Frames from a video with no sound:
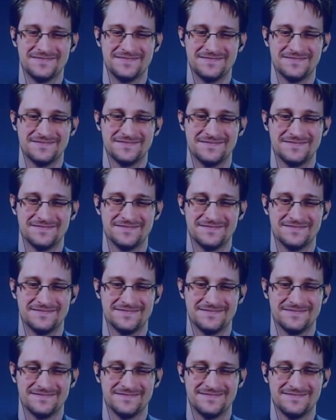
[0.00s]

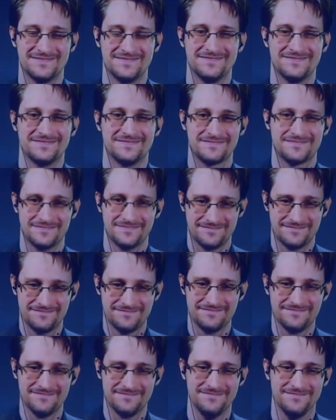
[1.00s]

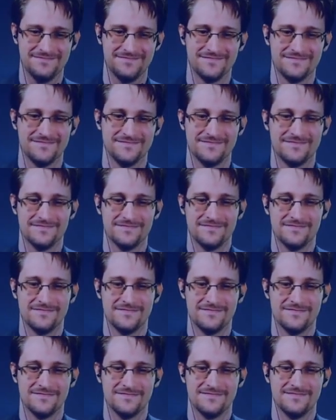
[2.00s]

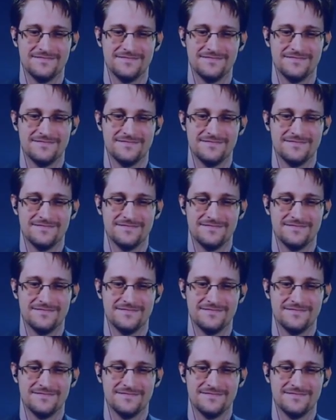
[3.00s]
No one is speaking in this clip.